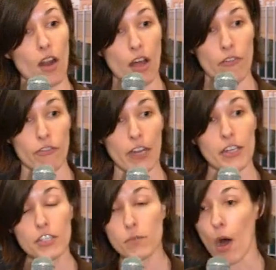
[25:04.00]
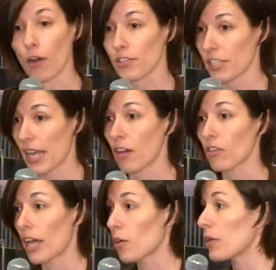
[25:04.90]
on a very small scale,
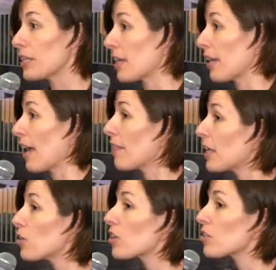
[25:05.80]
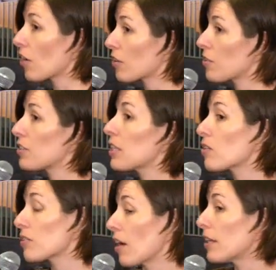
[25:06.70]
like we did. And then you can start to see
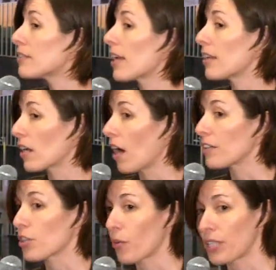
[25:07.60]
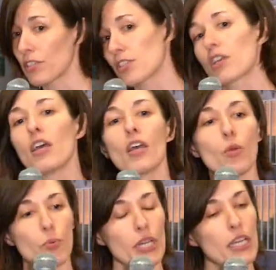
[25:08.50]
those unintended consequences
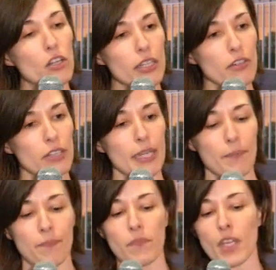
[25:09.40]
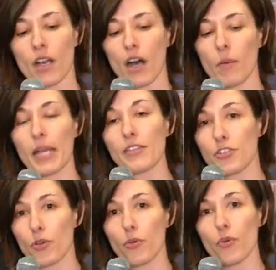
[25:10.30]
pretty clearly. Um, and
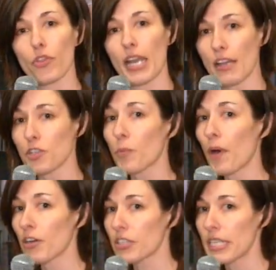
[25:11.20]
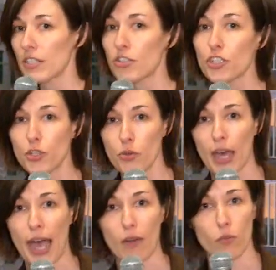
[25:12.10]
so the national park did do
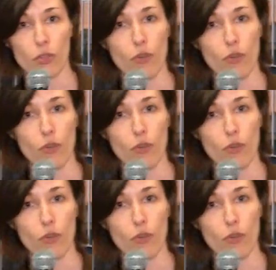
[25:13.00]
that with